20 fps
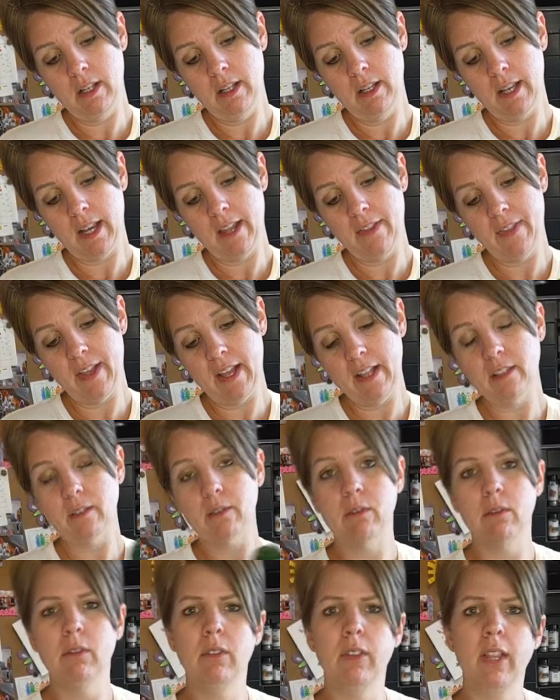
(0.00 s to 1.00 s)
And that's
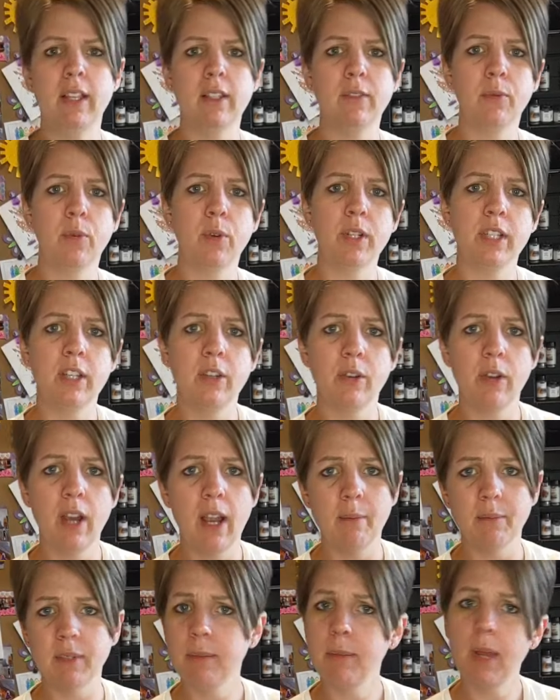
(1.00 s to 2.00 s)
14
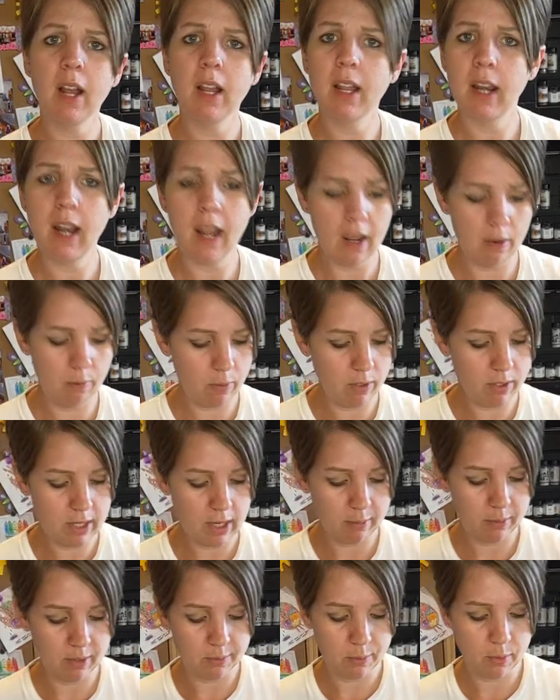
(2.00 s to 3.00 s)
grams. I'm not going to add 1
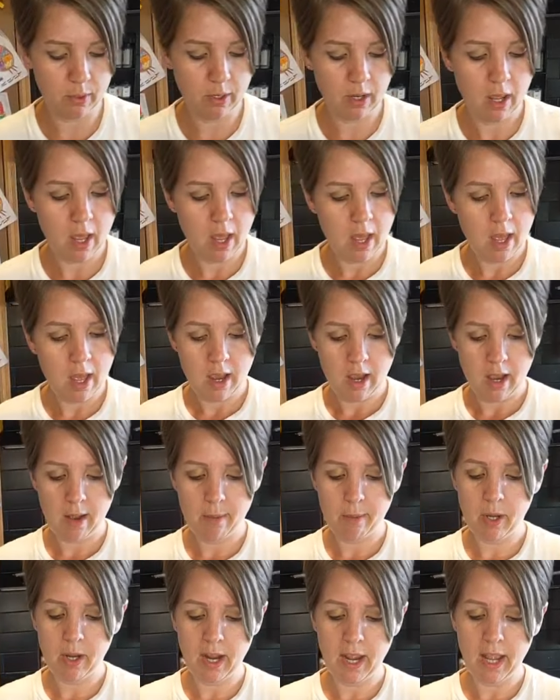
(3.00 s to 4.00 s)
tablespoon. How
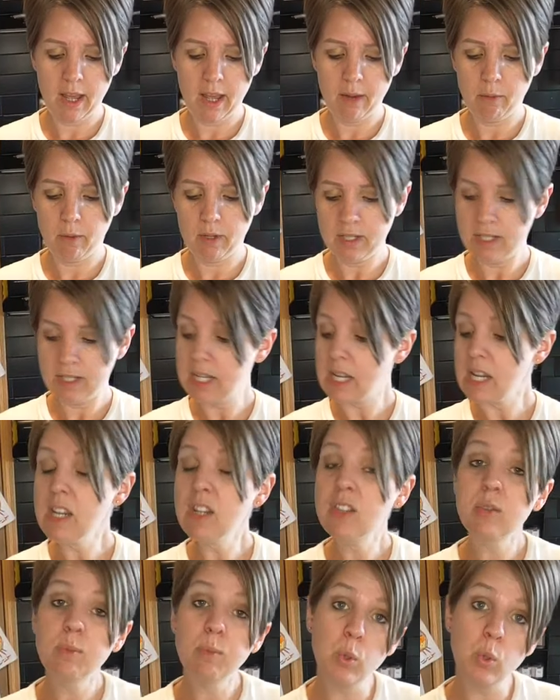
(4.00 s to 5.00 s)
about I add 1
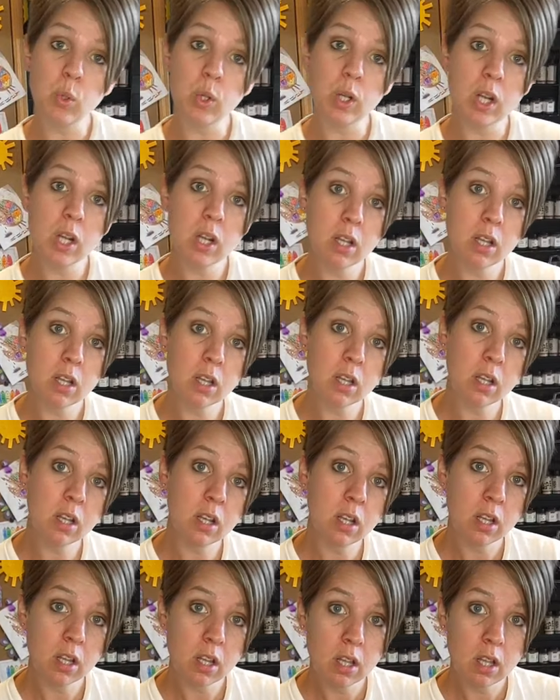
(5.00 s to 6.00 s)
teaspoon
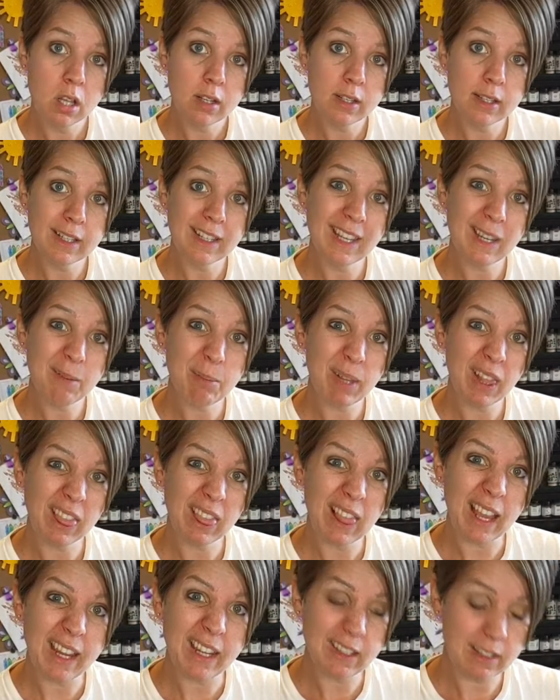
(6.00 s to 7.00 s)
to keep it
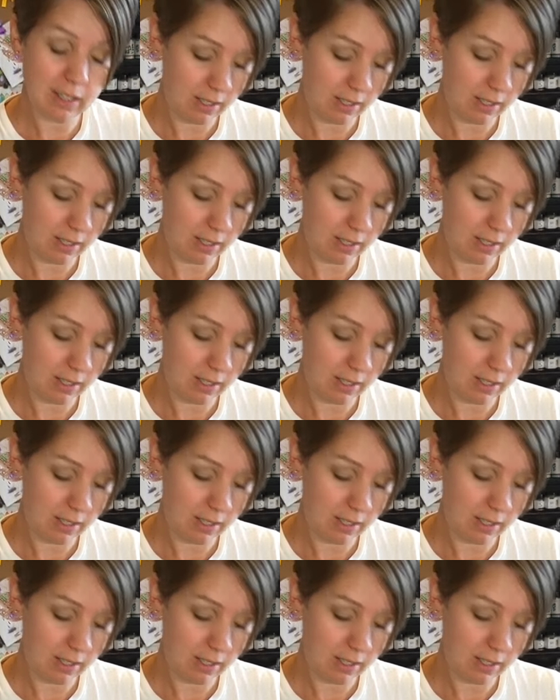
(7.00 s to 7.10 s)
light?